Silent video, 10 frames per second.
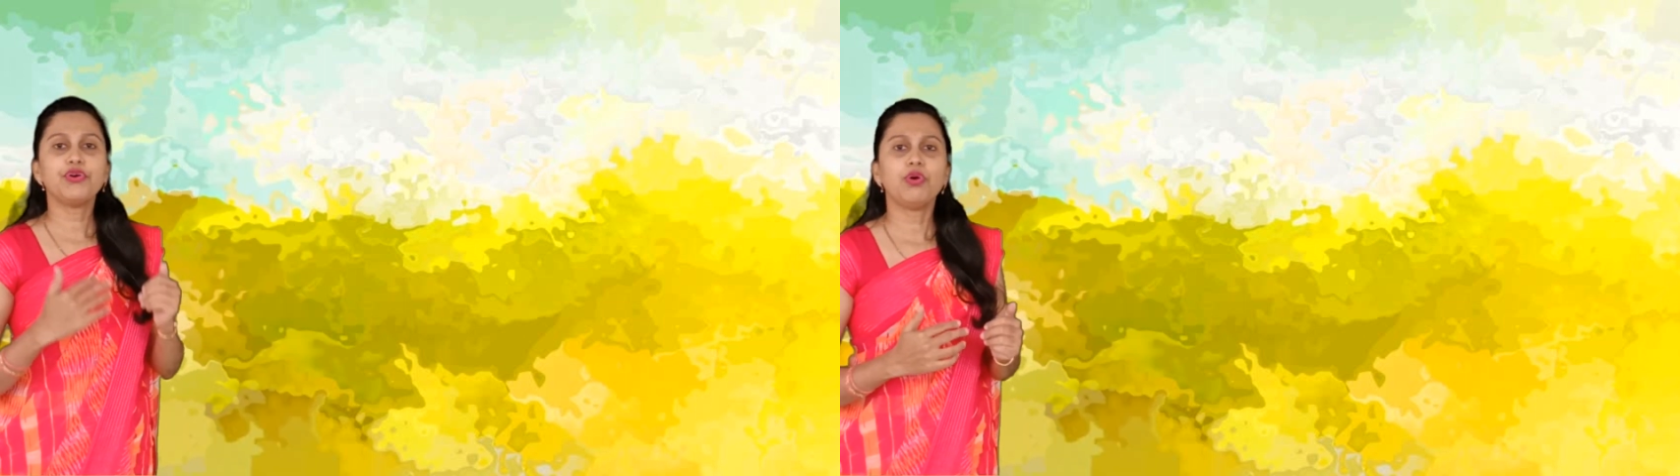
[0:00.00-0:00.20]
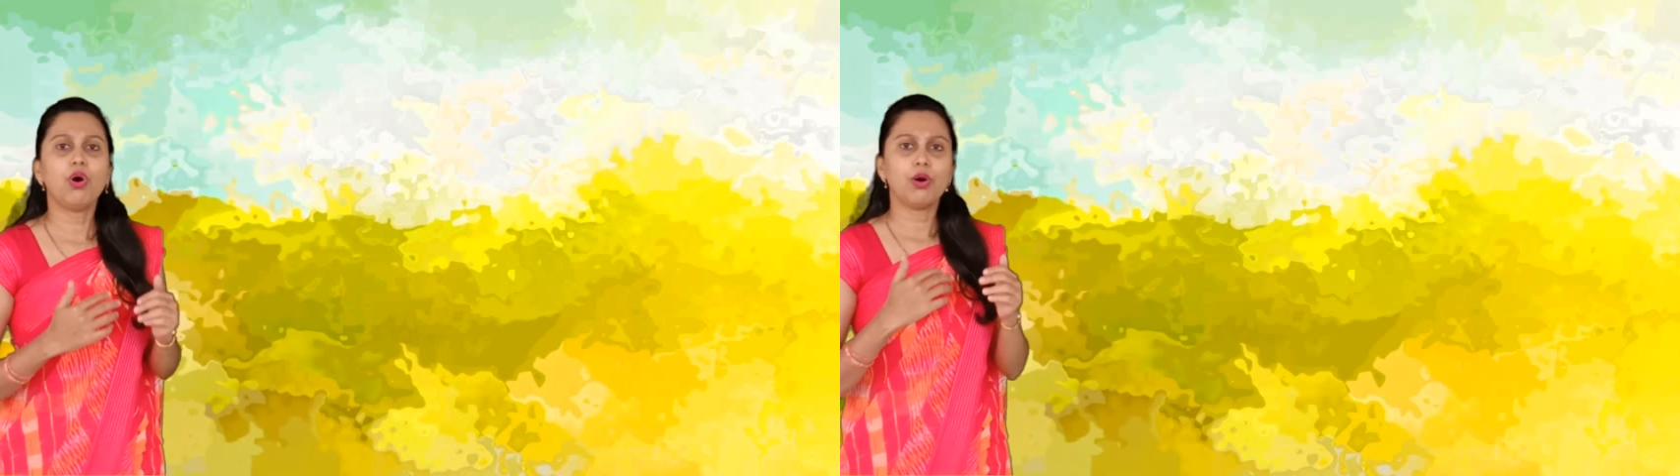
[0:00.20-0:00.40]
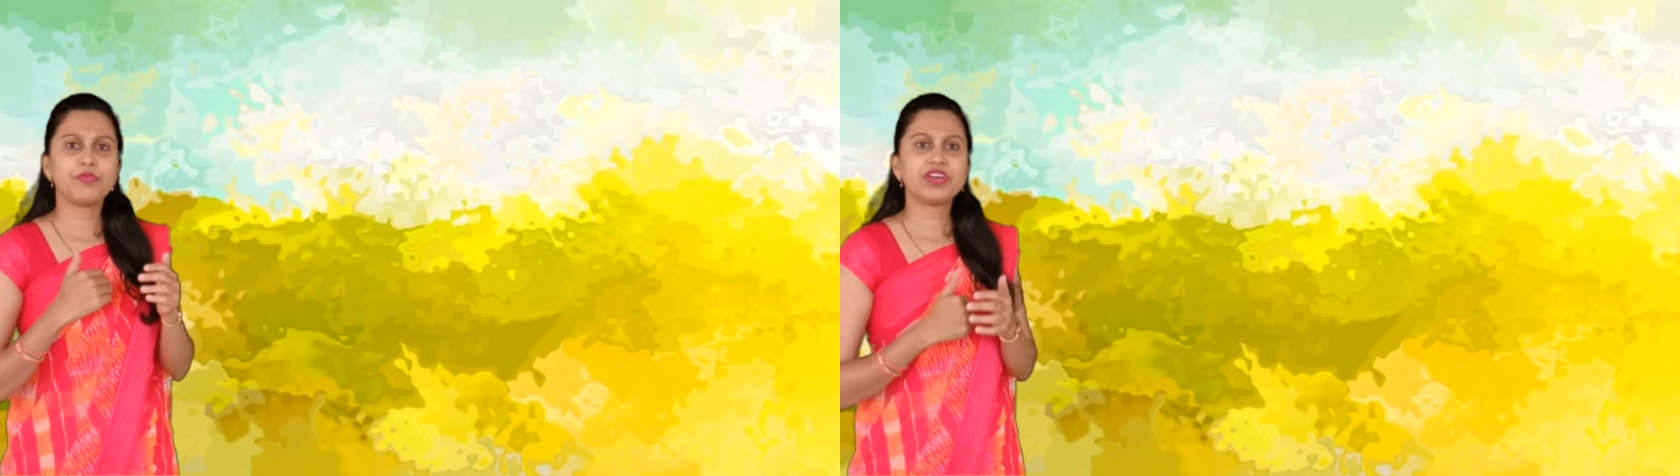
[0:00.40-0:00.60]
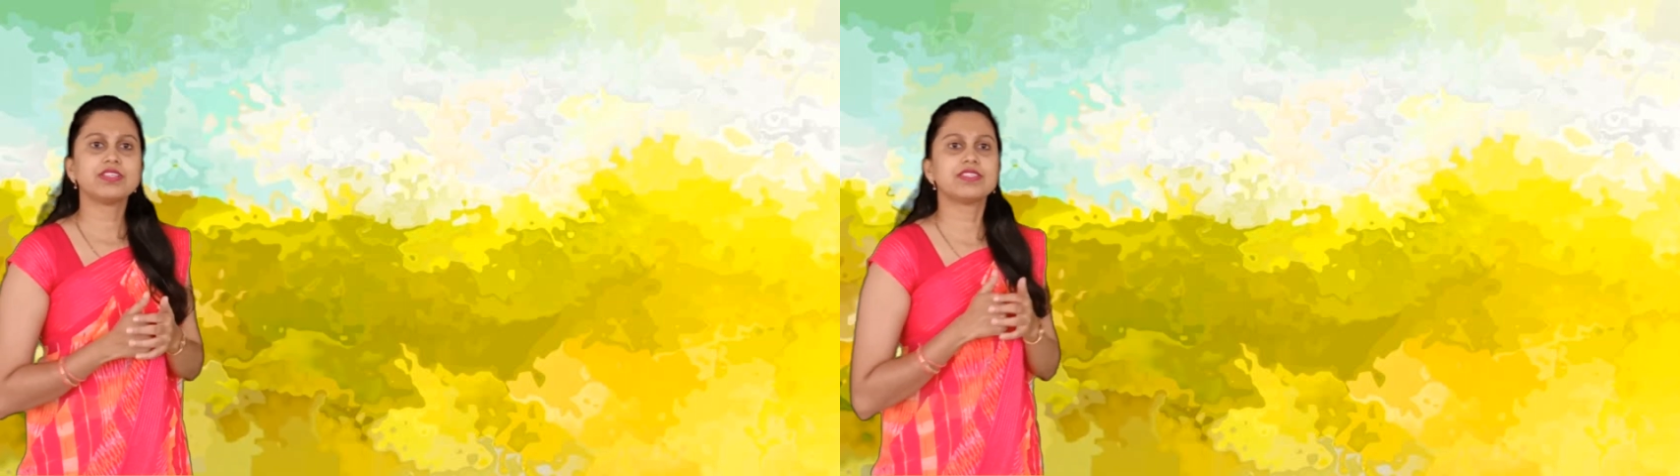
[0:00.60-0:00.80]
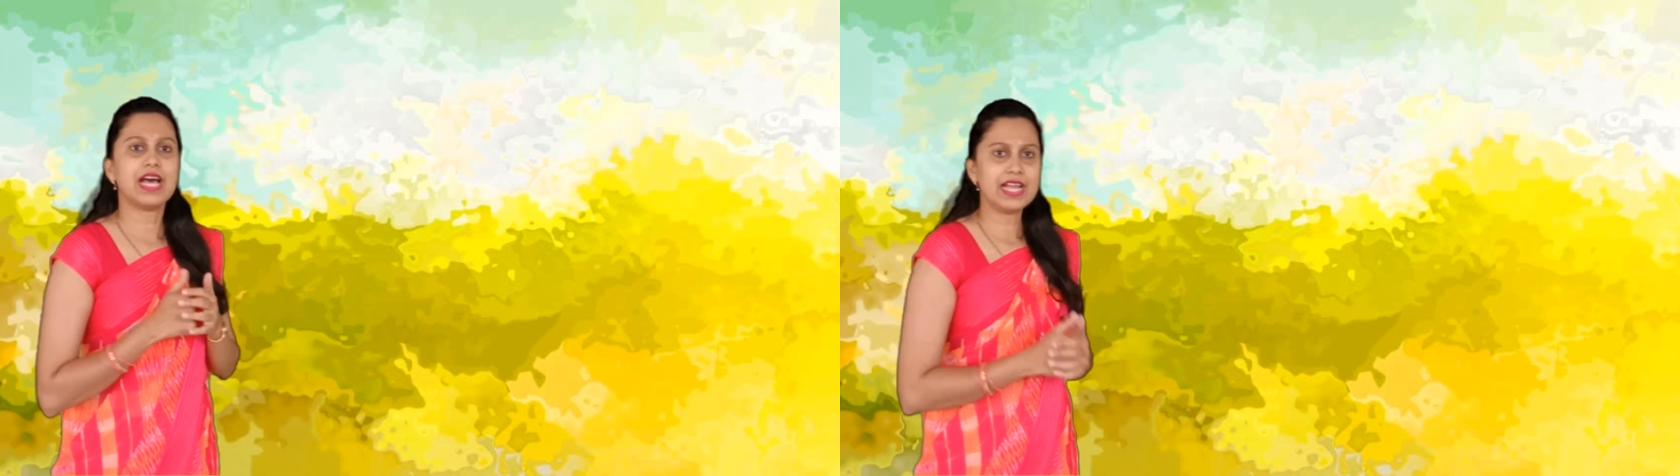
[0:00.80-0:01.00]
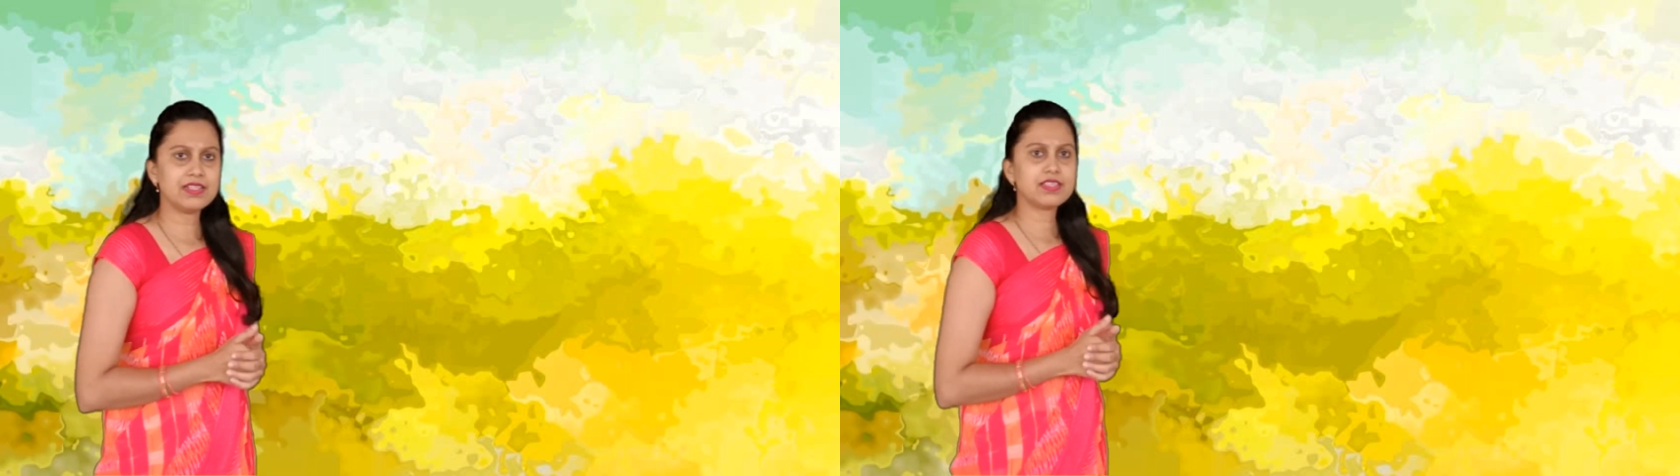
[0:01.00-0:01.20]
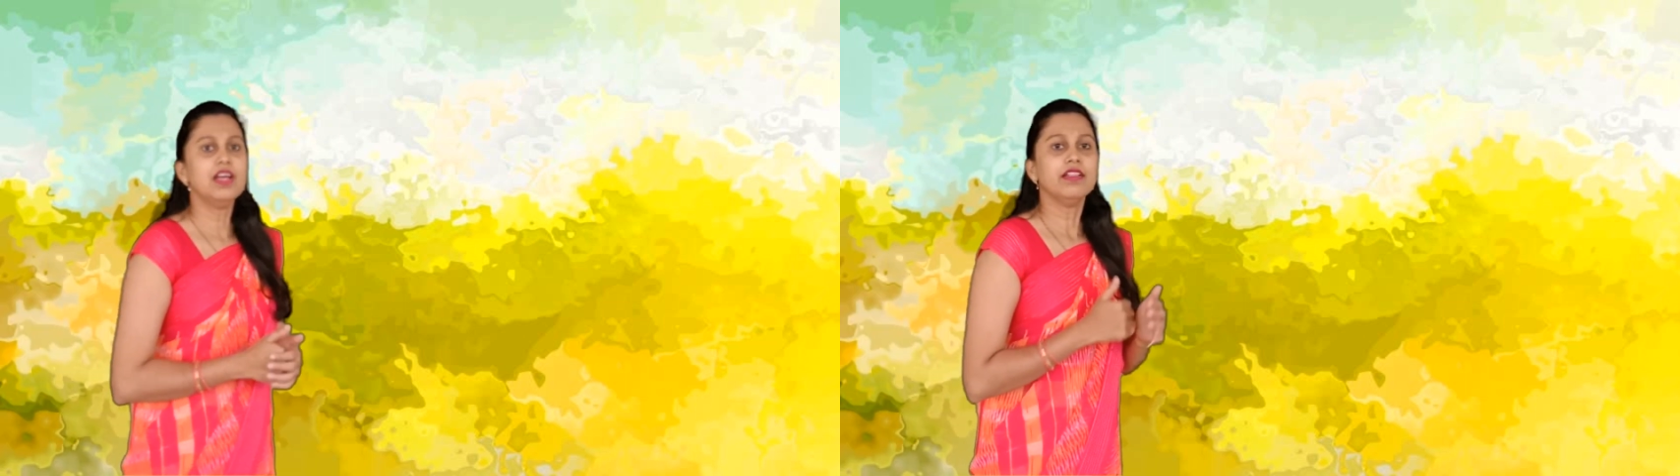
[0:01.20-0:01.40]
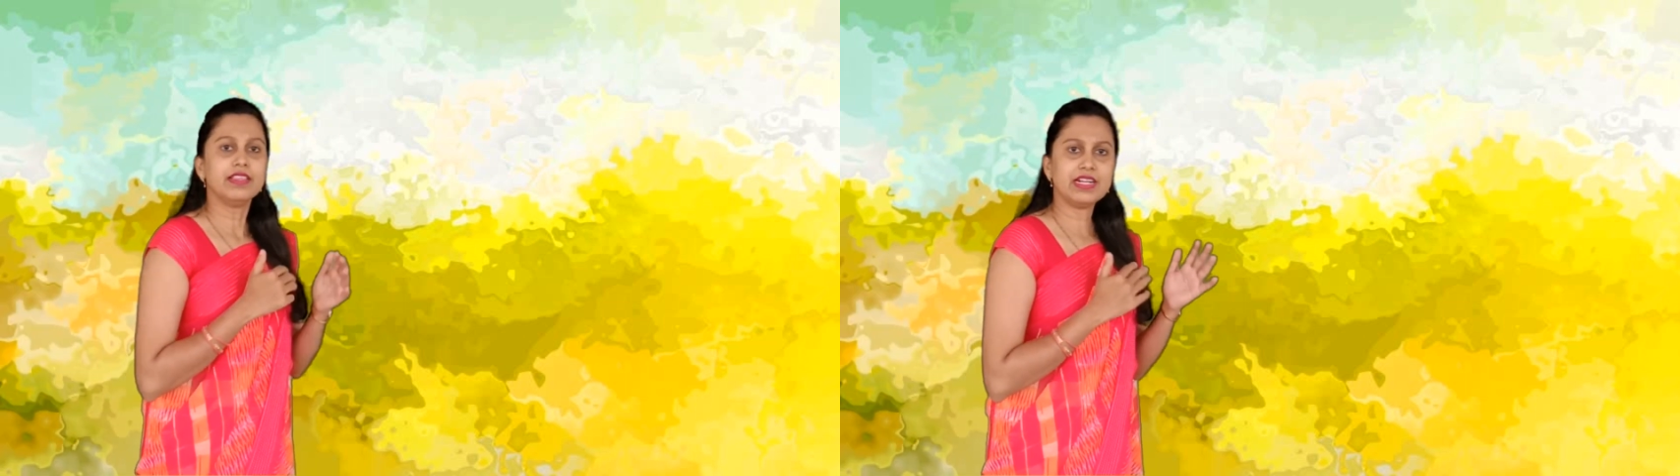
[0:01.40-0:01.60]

few obvious signs